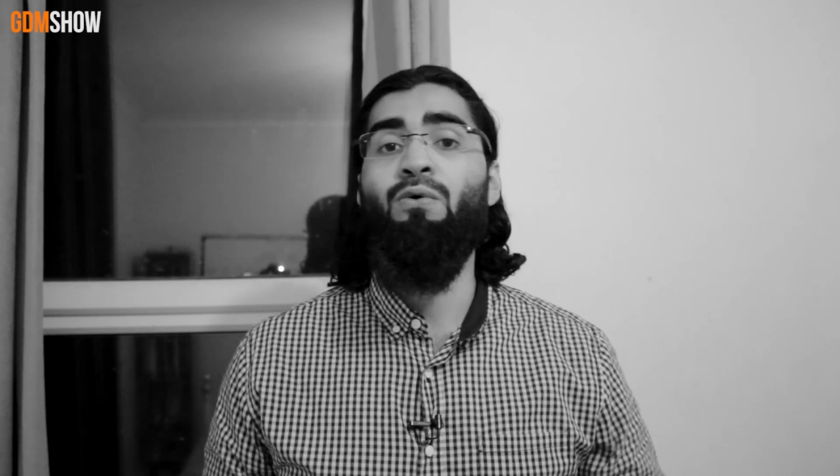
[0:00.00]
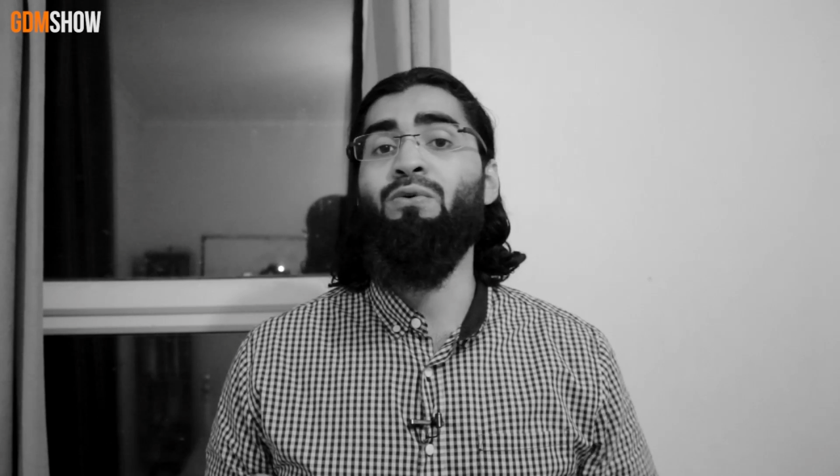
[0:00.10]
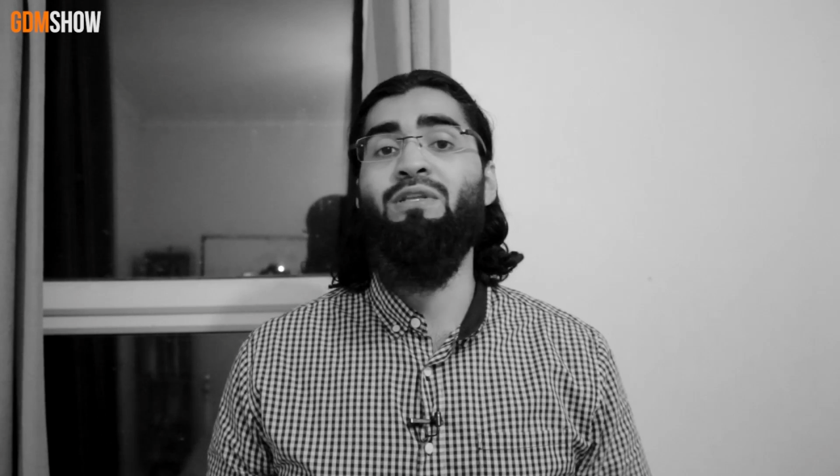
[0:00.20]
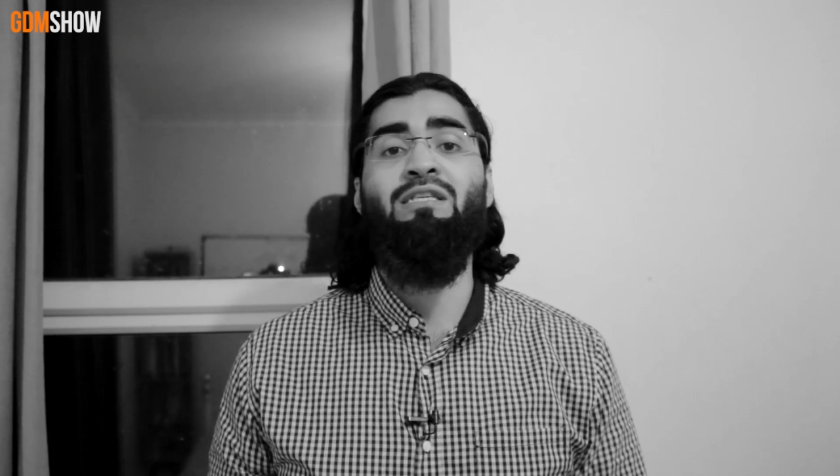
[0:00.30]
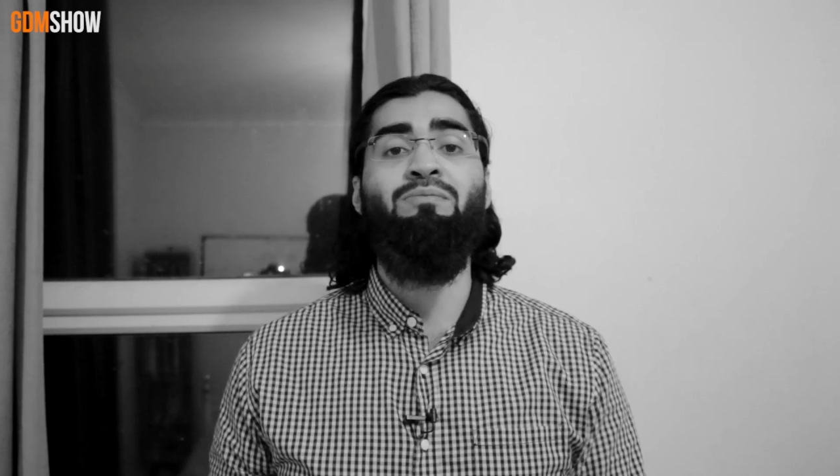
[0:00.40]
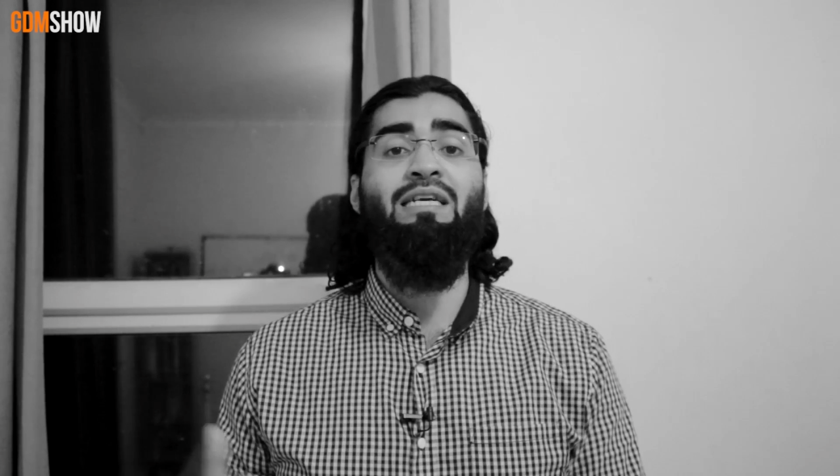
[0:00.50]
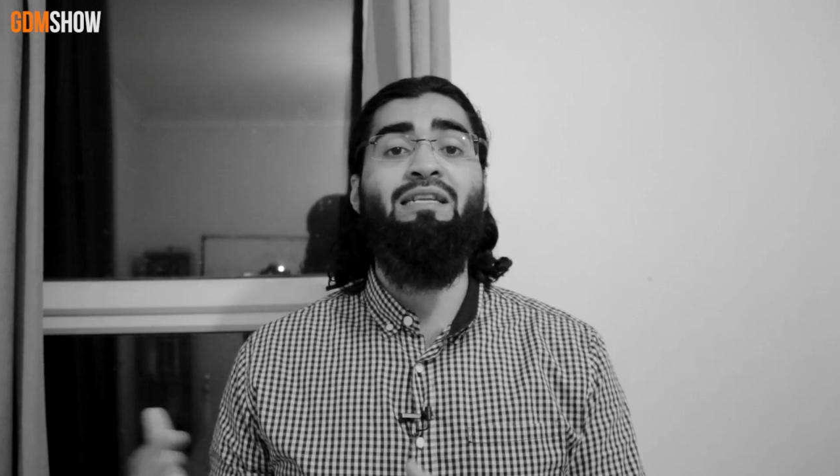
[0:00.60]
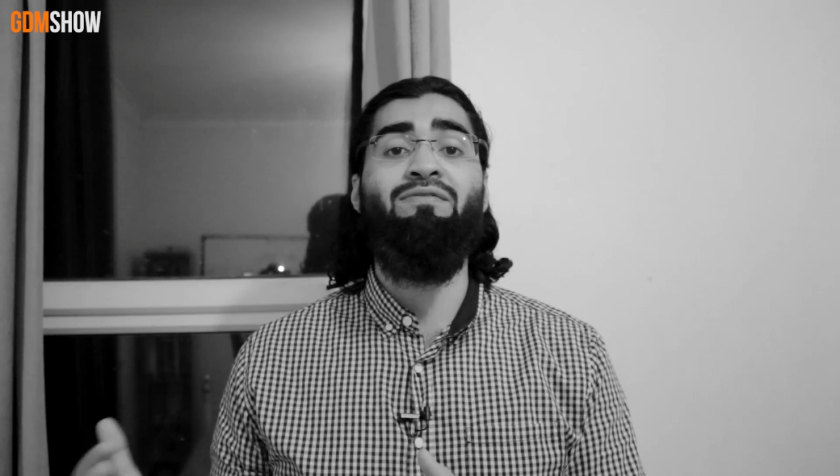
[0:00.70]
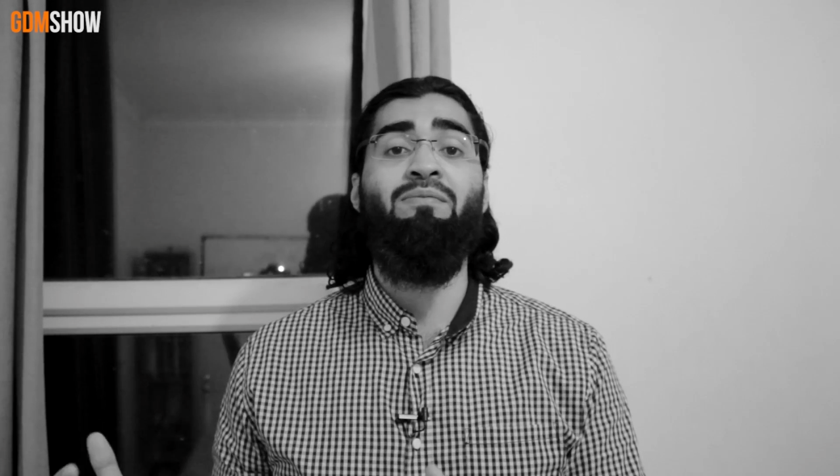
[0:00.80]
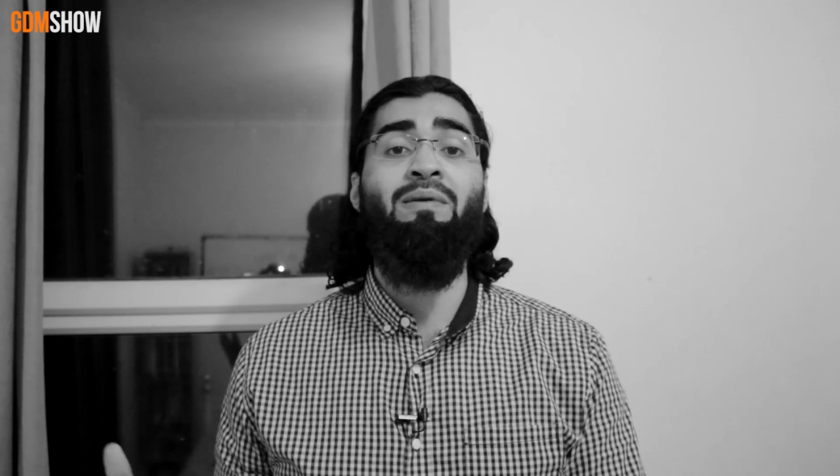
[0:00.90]
or the
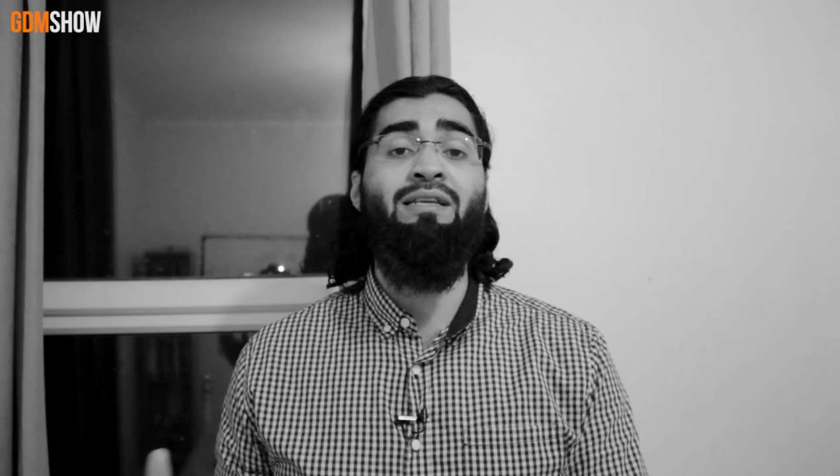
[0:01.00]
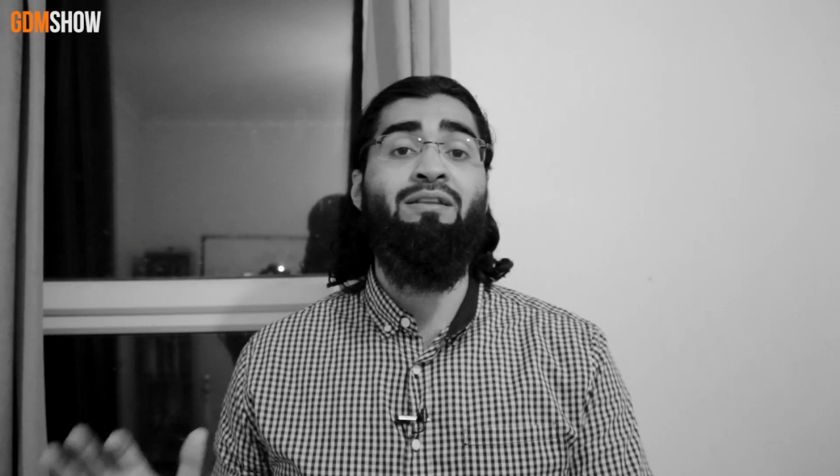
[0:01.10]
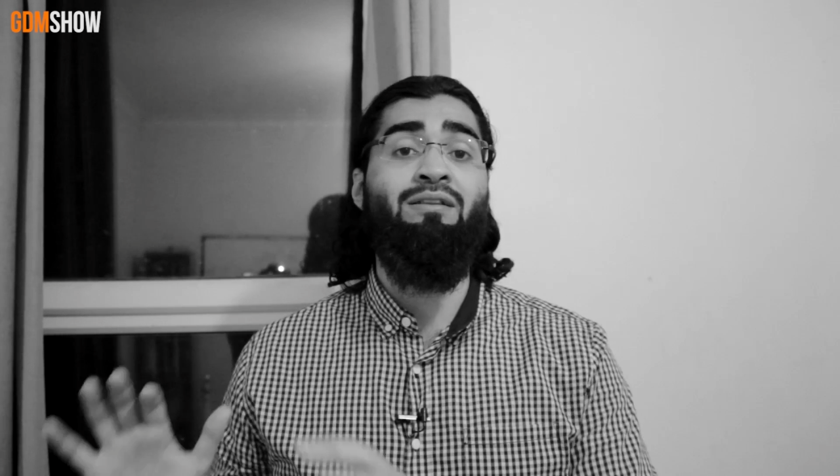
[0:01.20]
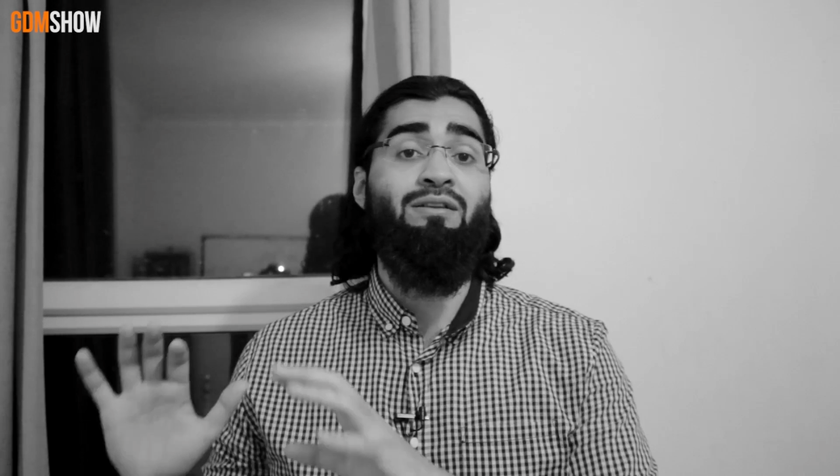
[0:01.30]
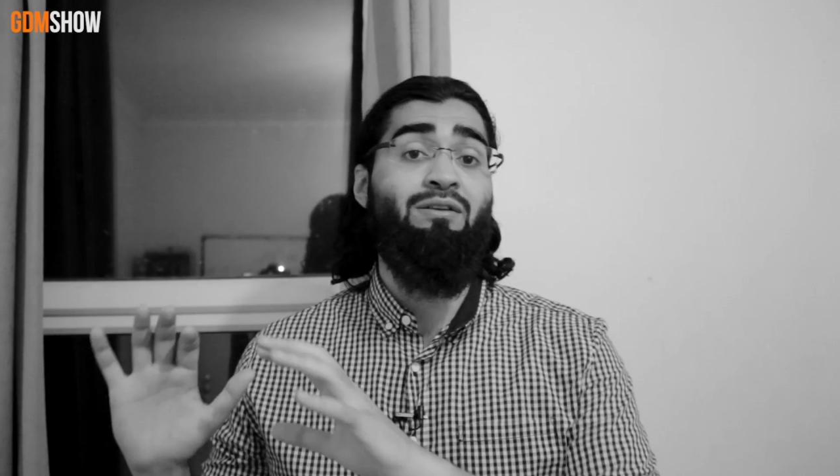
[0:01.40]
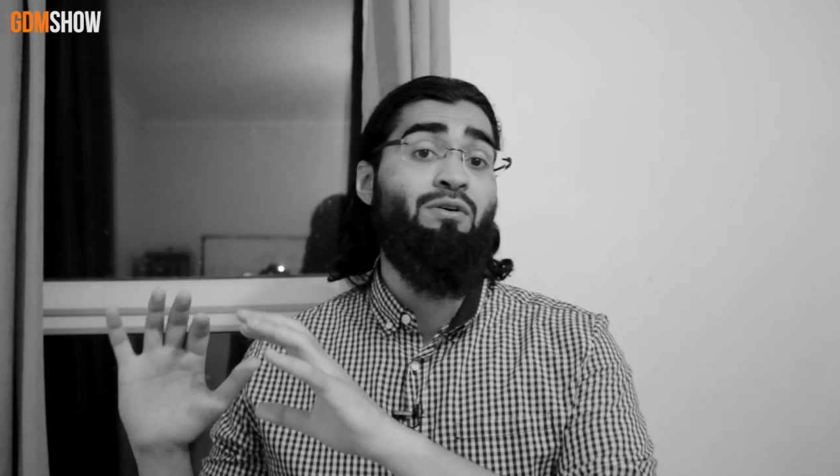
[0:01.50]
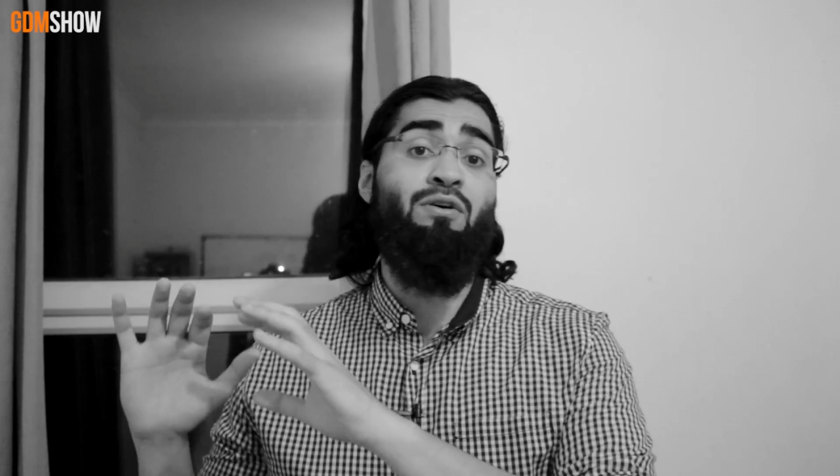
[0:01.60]
subjective opinion